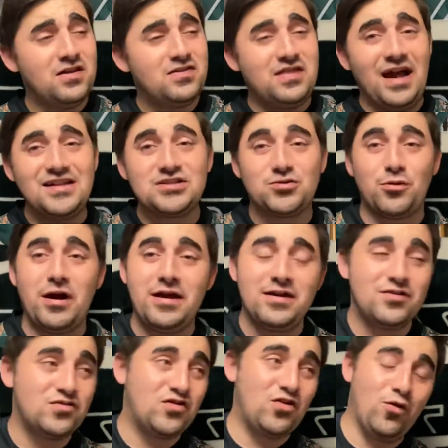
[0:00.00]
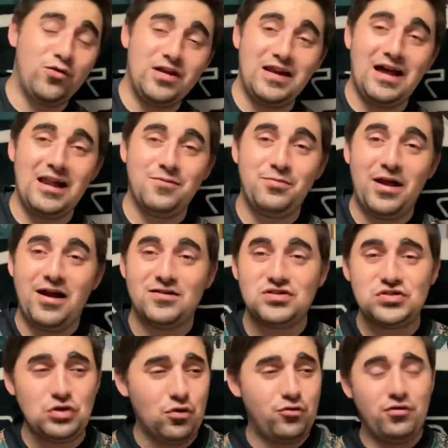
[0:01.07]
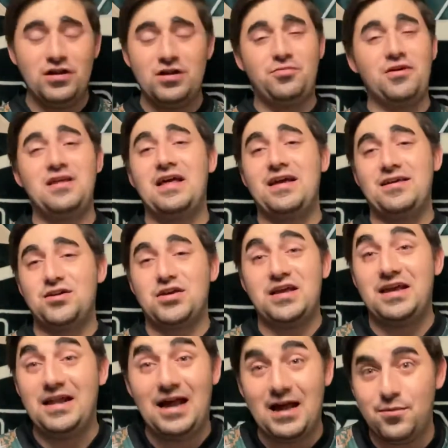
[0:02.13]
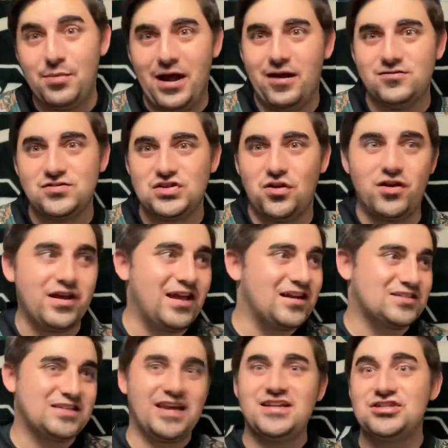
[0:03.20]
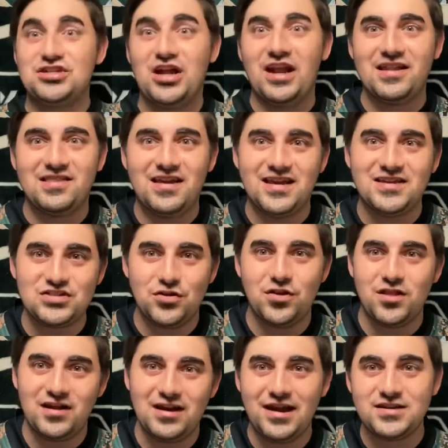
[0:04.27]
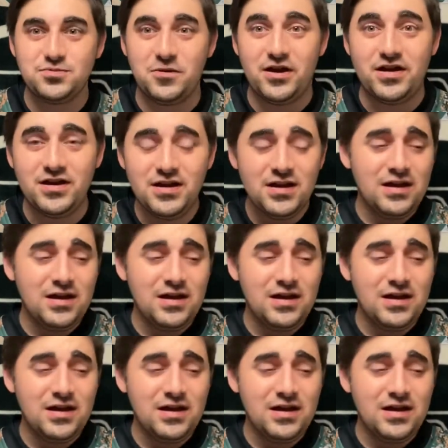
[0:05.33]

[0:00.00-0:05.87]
That's right. Don't get out of bounds. Don't create a play that you can get out of bounds on and get a second shot at the end zone on the next play.